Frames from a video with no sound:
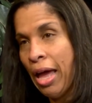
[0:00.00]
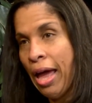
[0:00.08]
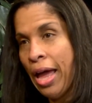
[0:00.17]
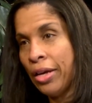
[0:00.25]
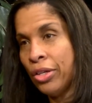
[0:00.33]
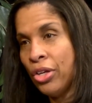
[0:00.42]

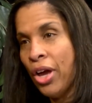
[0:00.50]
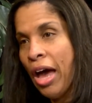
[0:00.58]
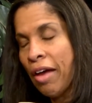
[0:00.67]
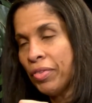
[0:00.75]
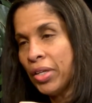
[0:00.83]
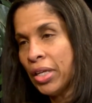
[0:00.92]
And you
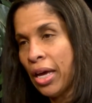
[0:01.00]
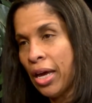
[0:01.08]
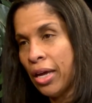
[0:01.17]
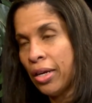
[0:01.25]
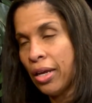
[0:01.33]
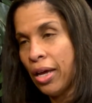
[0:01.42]
have to
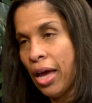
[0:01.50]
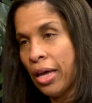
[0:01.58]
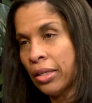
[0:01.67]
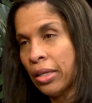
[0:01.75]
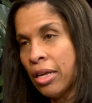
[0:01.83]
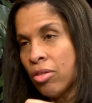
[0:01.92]
get
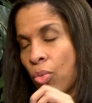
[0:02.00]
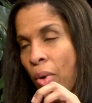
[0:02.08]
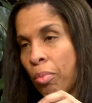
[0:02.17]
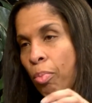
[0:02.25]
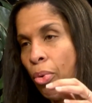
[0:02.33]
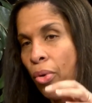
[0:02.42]
at least
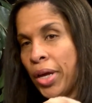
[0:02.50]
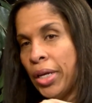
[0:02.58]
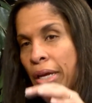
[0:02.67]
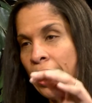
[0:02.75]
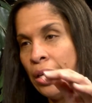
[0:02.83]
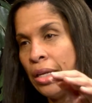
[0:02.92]
1 point
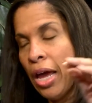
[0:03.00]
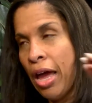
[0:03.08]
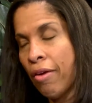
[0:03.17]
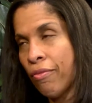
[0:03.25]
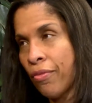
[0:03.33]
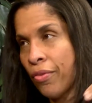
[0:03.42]
in
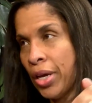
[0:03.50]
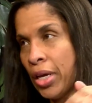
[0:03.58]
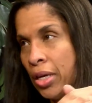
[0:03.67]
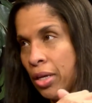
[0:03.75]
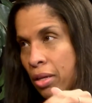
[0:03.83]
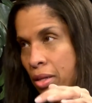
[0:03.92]

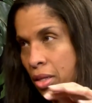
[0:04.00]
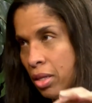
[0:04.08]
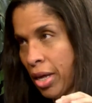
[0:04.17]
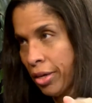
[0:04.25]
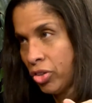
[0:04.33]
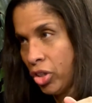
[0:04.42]
every
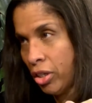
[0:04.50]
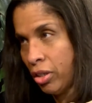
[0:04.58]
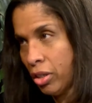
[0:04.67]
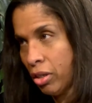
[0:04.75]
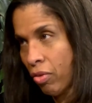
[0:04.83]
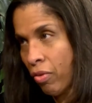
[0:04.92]
section,
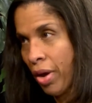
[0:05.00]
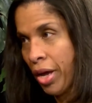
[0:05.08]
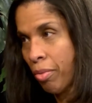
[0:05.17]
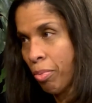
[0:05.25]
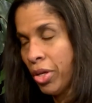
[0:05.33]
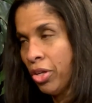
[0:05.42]

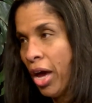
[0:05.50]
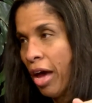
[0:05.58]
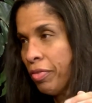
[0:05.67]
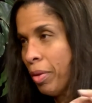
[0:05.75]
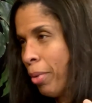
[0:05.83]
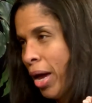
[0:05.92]
right? But you
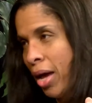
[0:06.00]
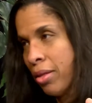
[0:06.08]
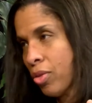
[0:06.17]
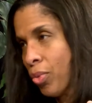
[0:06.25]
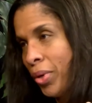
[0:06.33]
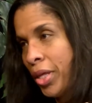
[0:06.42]
have to
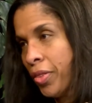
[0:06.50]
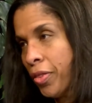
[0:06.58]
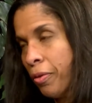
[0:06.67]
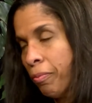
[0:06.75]
pass with